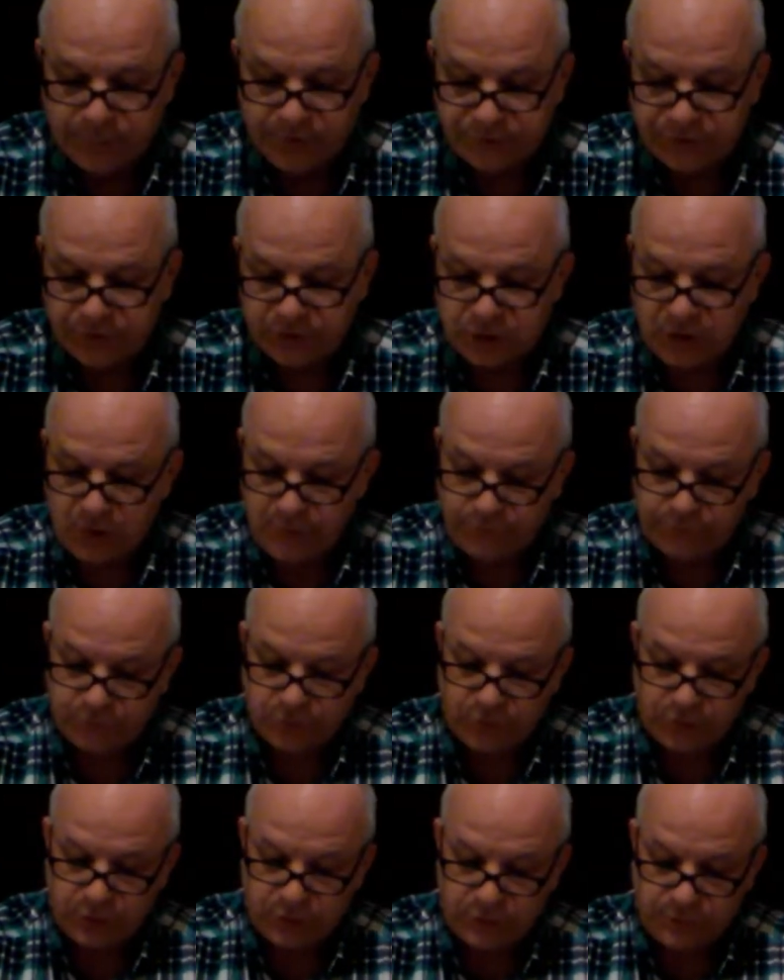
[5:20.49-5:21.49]
But the
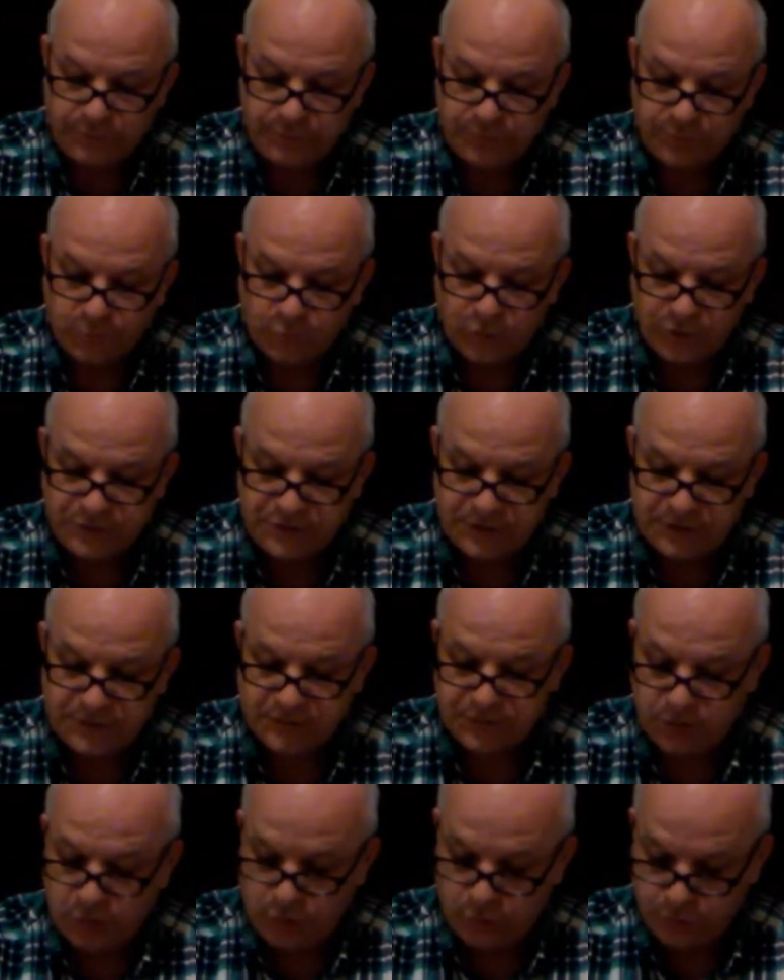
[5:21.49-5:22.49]
Comforter, which
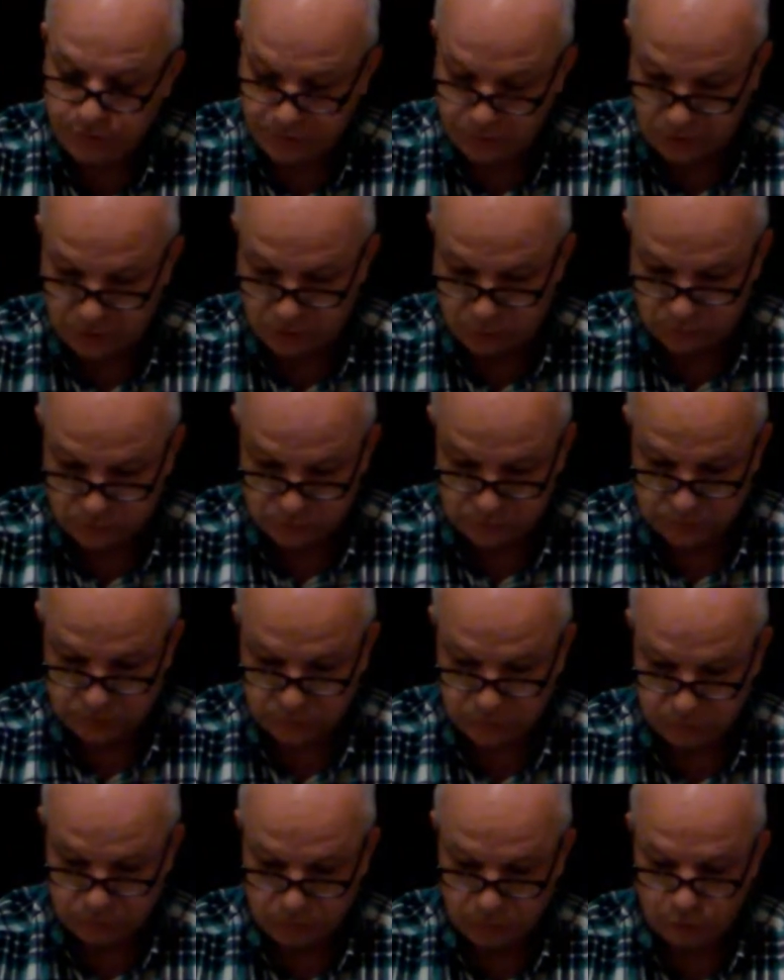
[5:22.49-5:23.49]
is the Holy
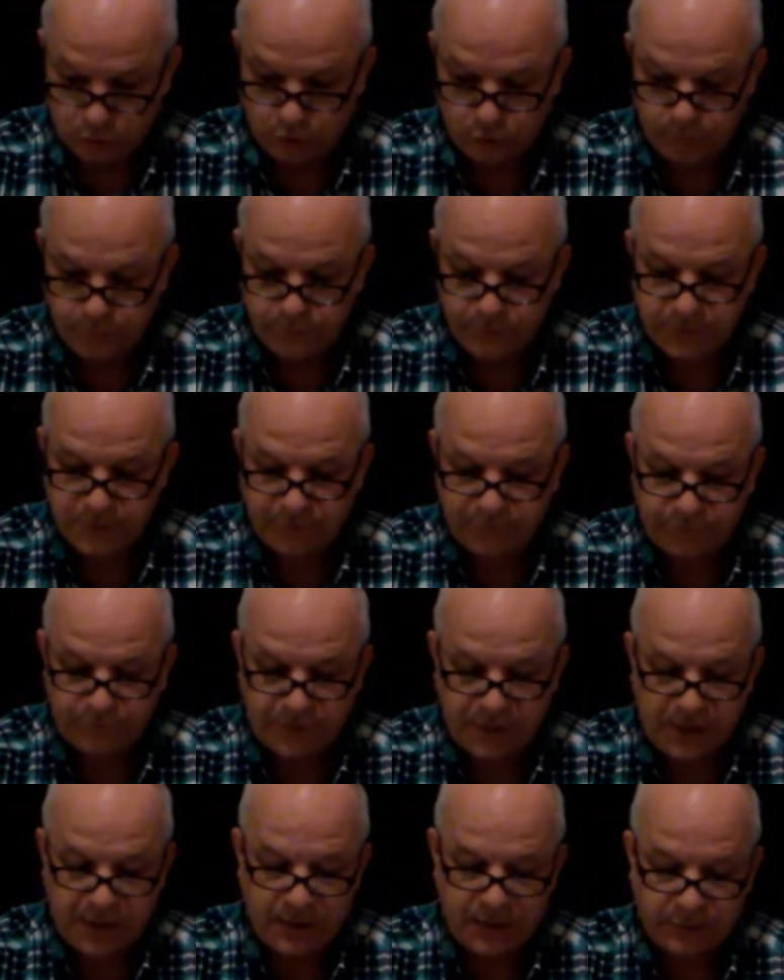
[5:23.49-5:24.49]
Ghost, whom the
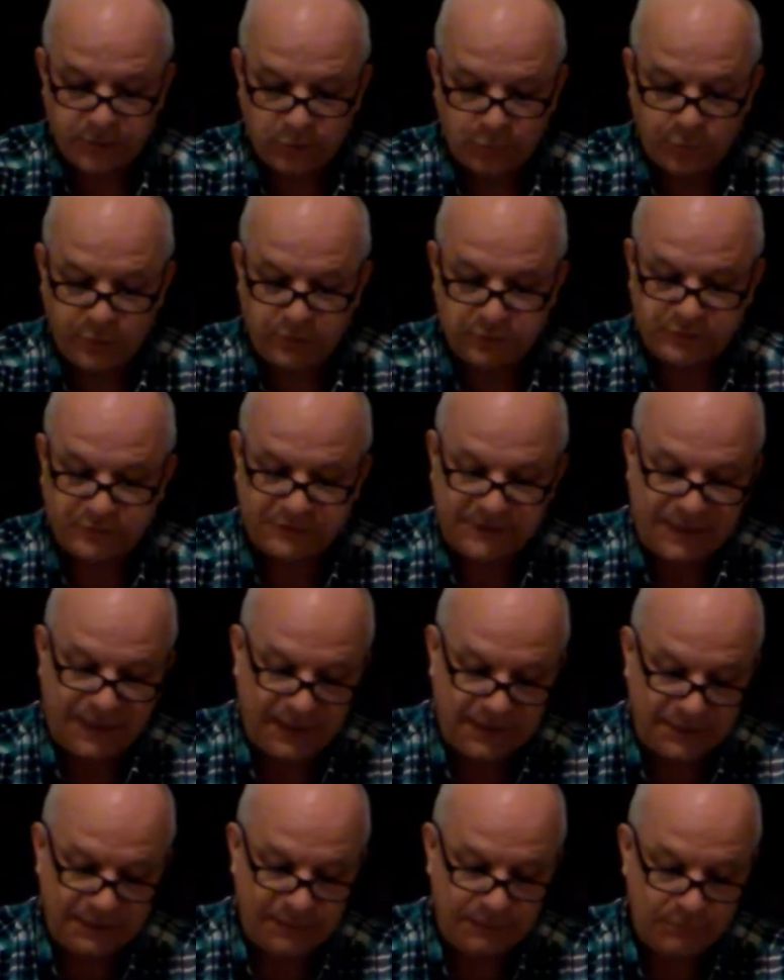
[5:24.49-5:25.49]
Father will
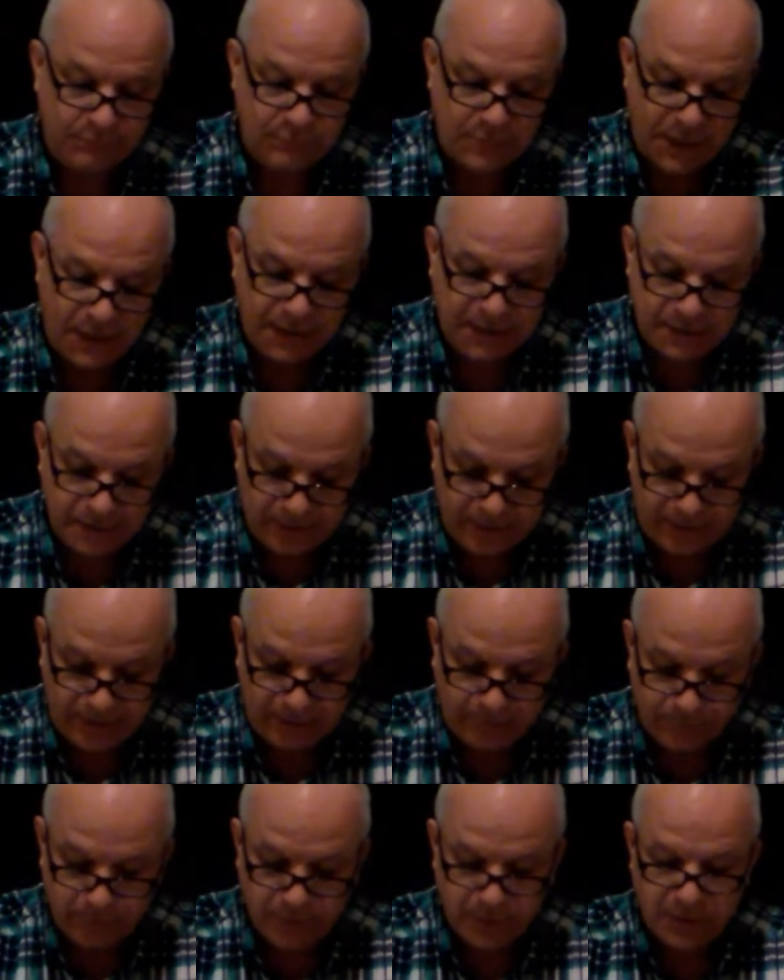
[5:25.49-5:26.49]
send in my
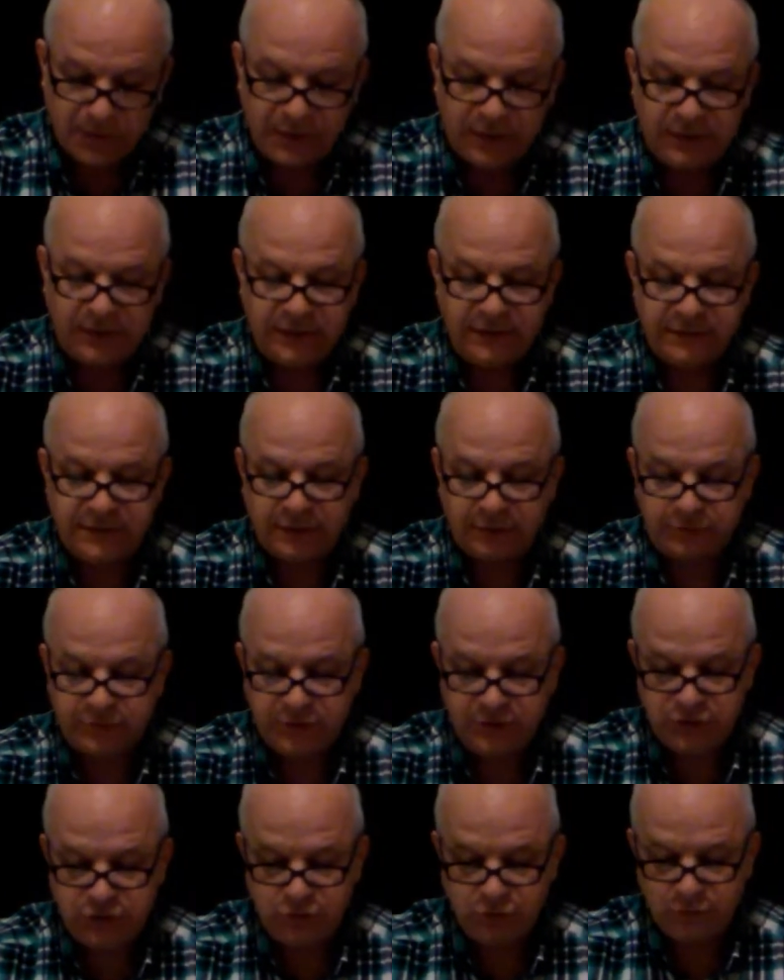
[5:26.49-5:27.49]
name, he shall
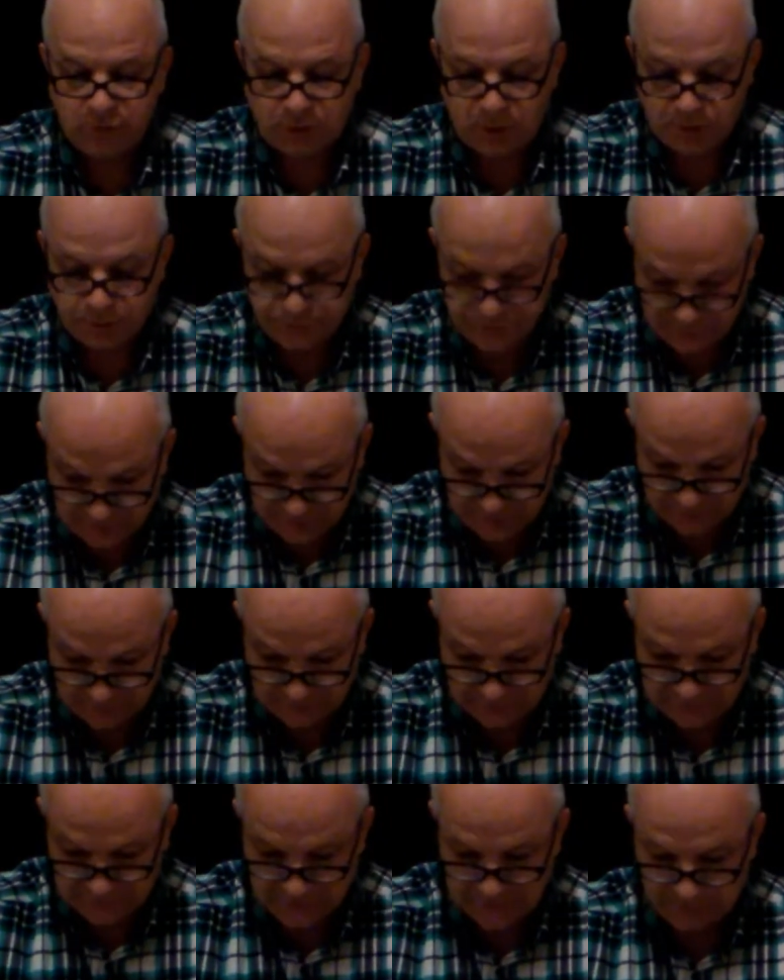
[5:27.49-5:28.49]
teach you all
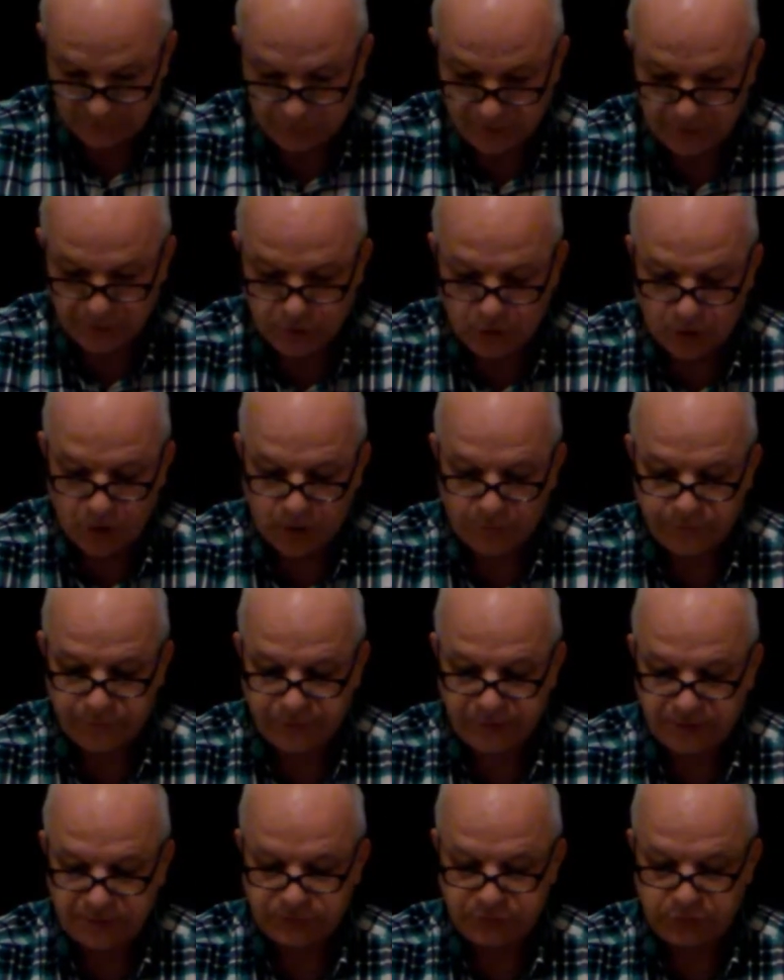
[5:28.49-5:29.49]
things and bring all
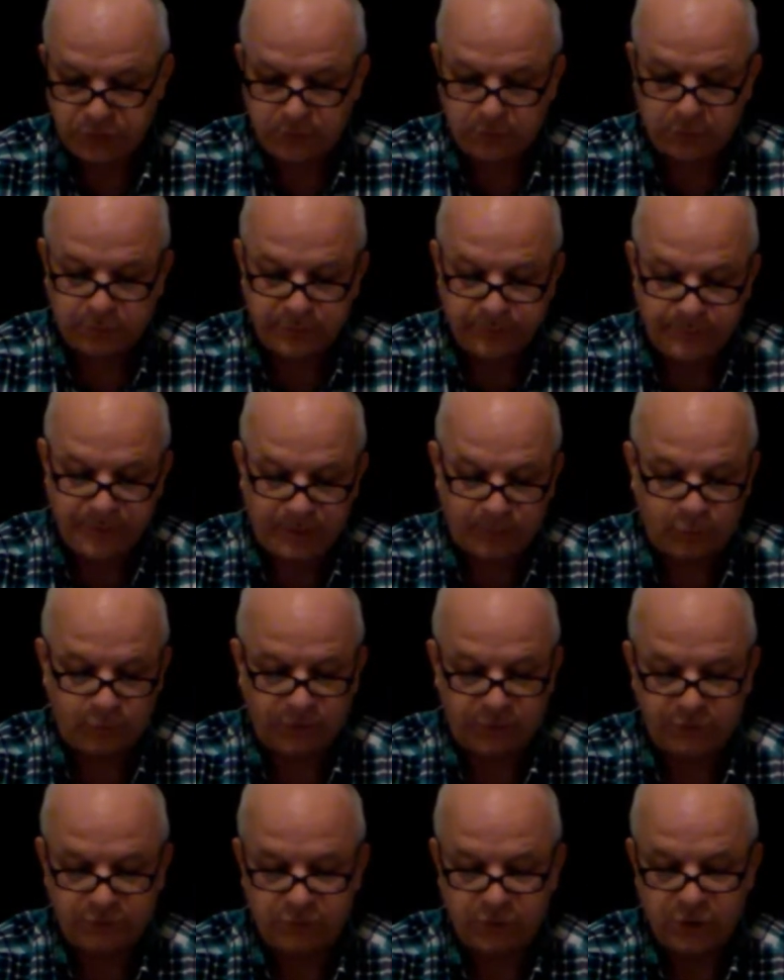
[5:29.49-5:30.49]
things to your
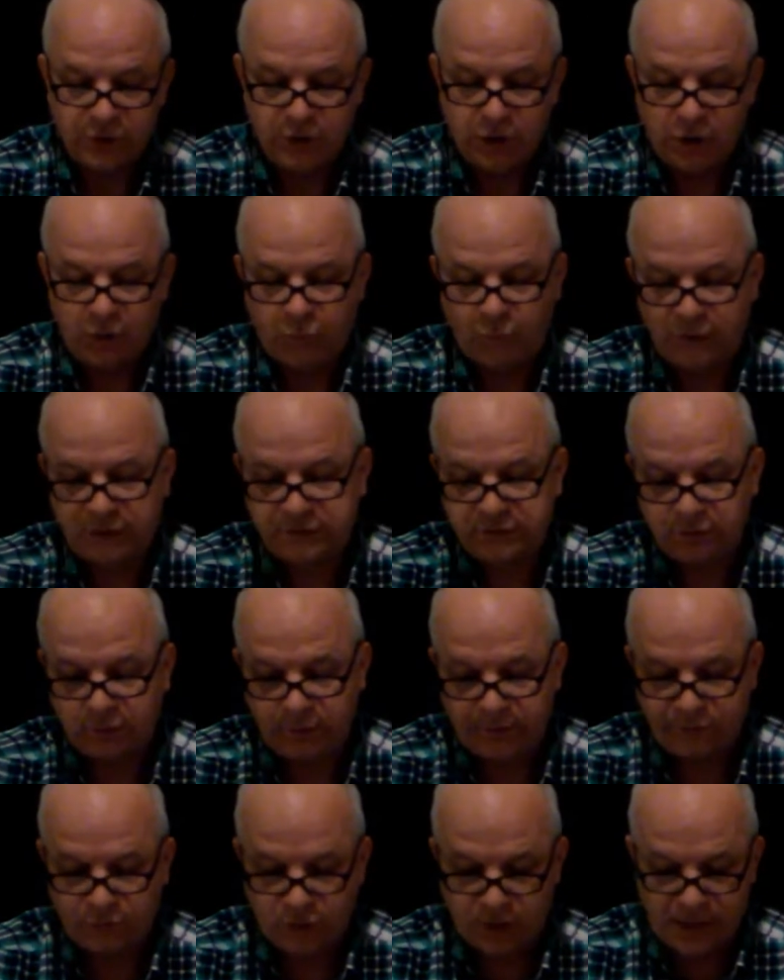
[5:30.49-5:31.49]
remembrance,
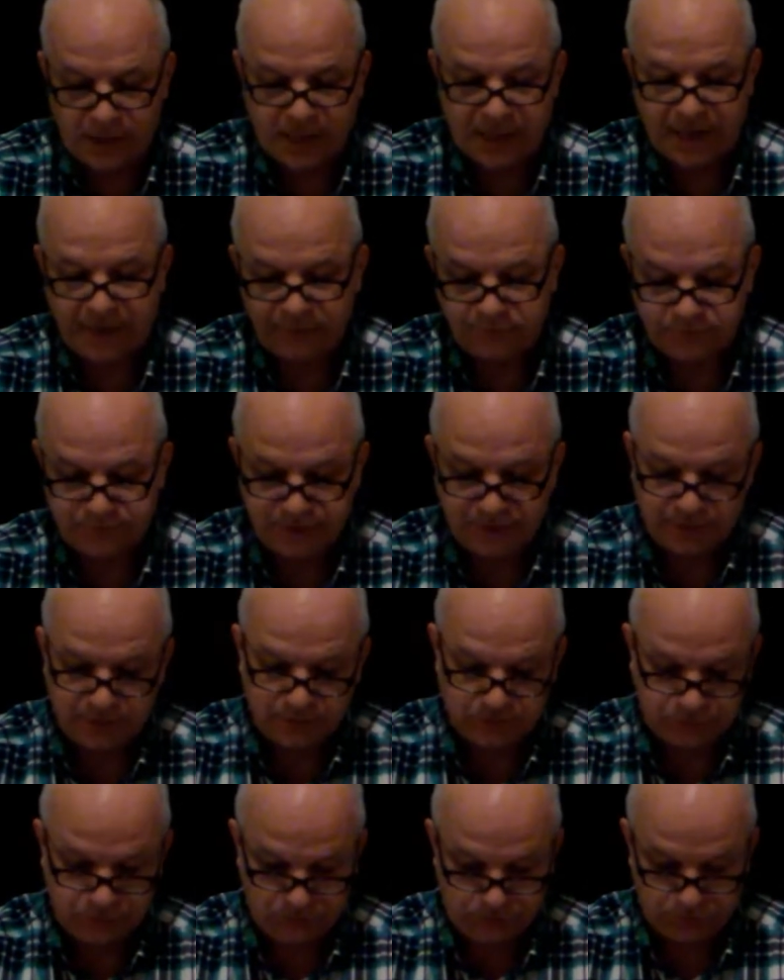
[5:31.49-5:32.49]
whatsoever I have said
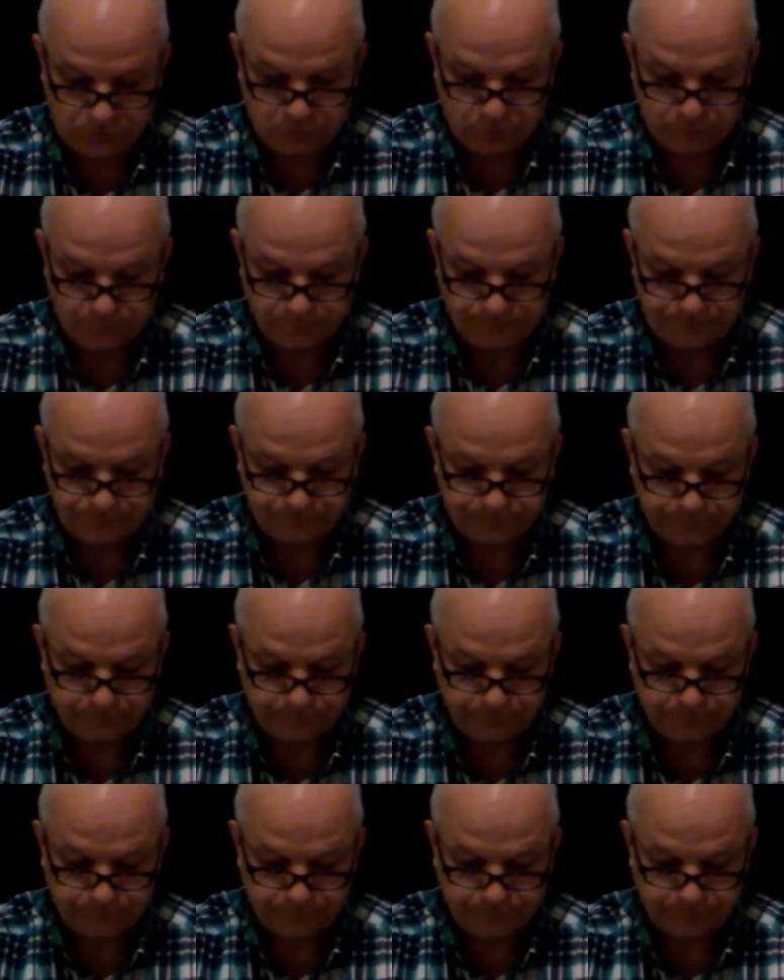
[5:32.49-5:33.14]
unto you.